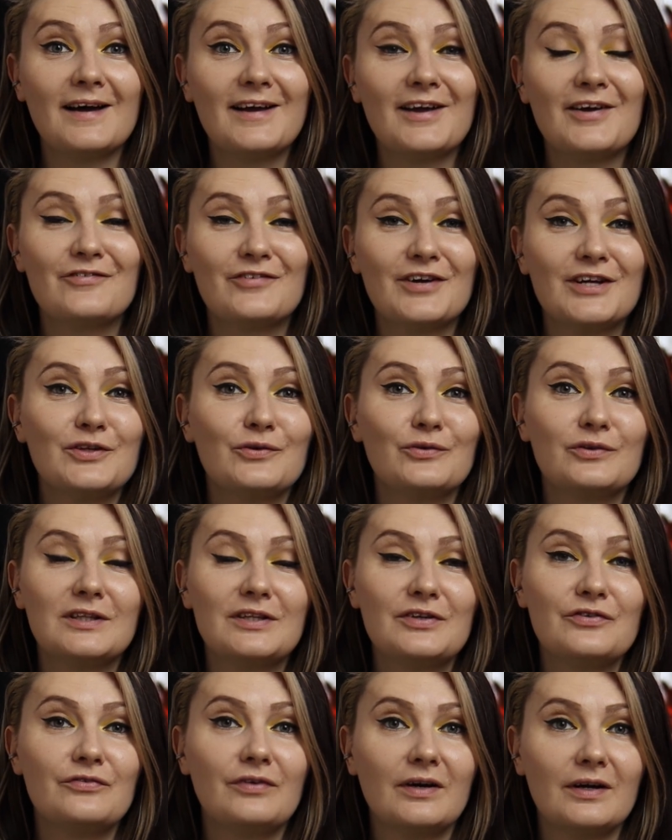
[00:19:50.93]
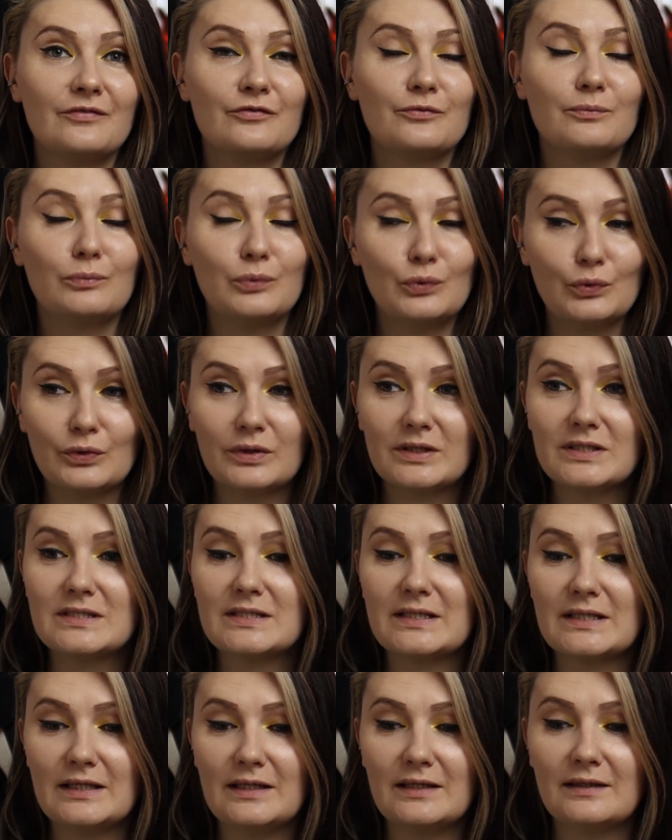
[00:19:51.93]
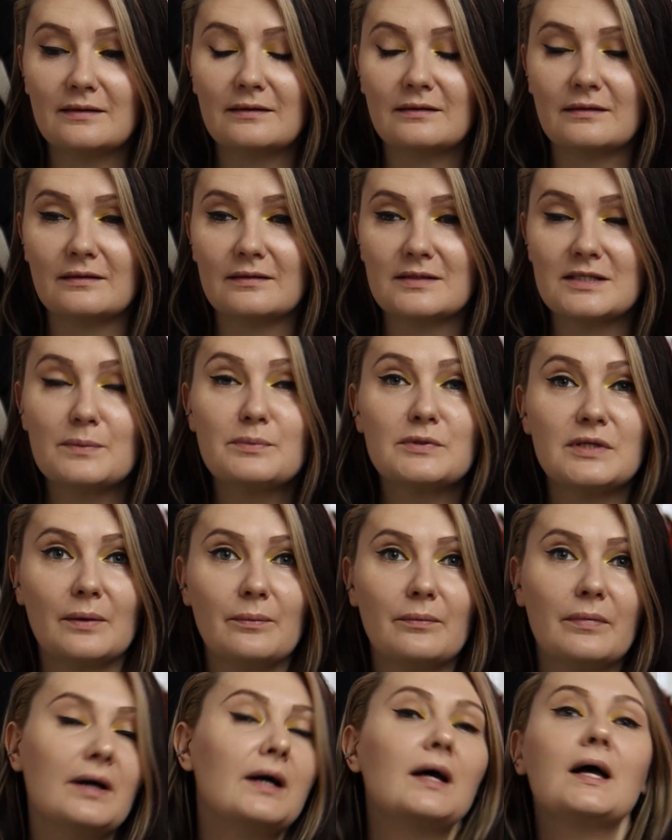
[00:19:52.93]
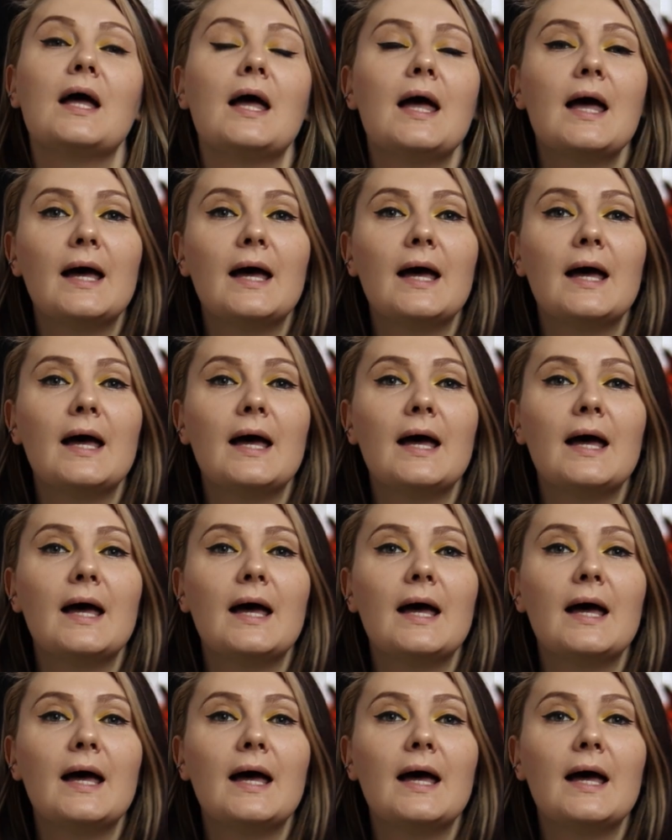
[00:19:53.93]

I have read only 5 books in September,